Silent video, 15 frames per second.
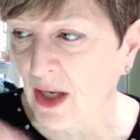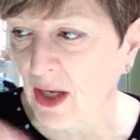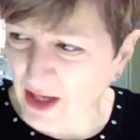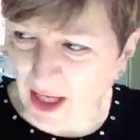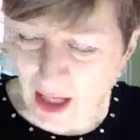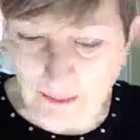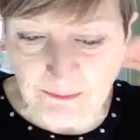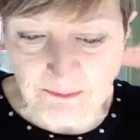My
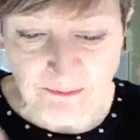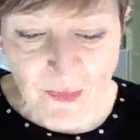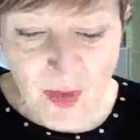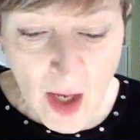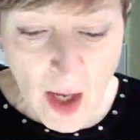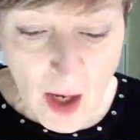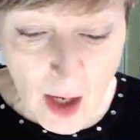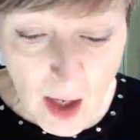hair.
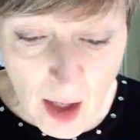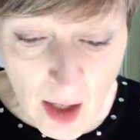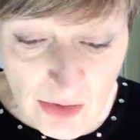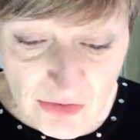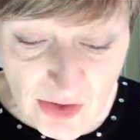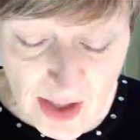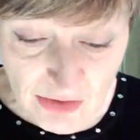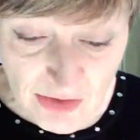Uh,
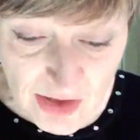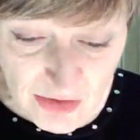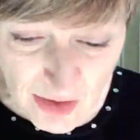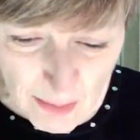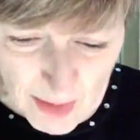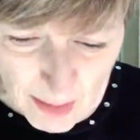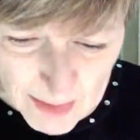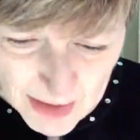so yes, he's
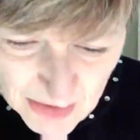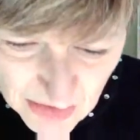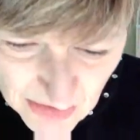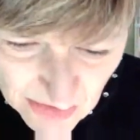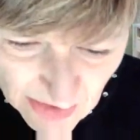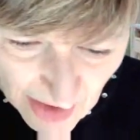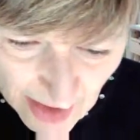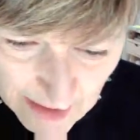coming up later
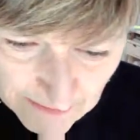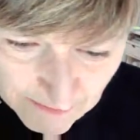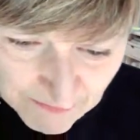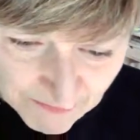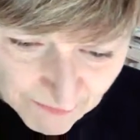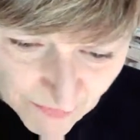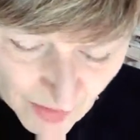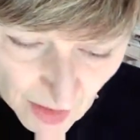today.
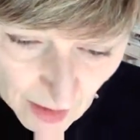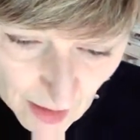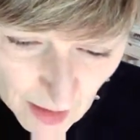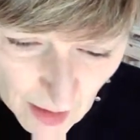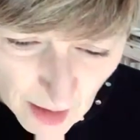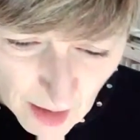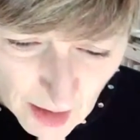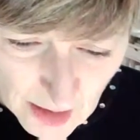
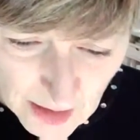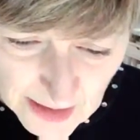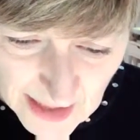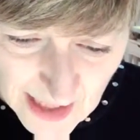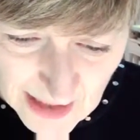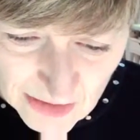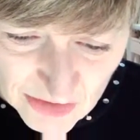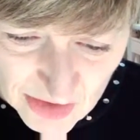Uh,
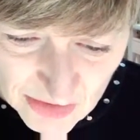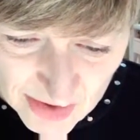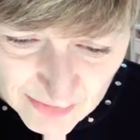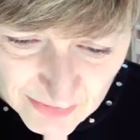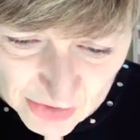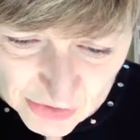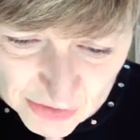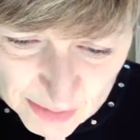Candy is
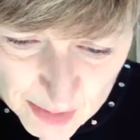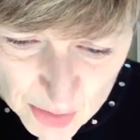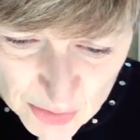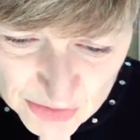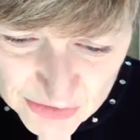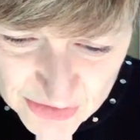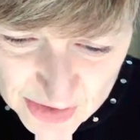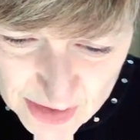having
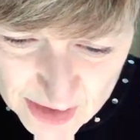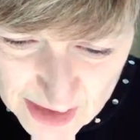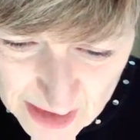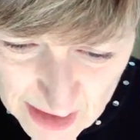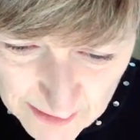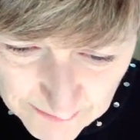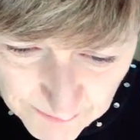smoked turkey.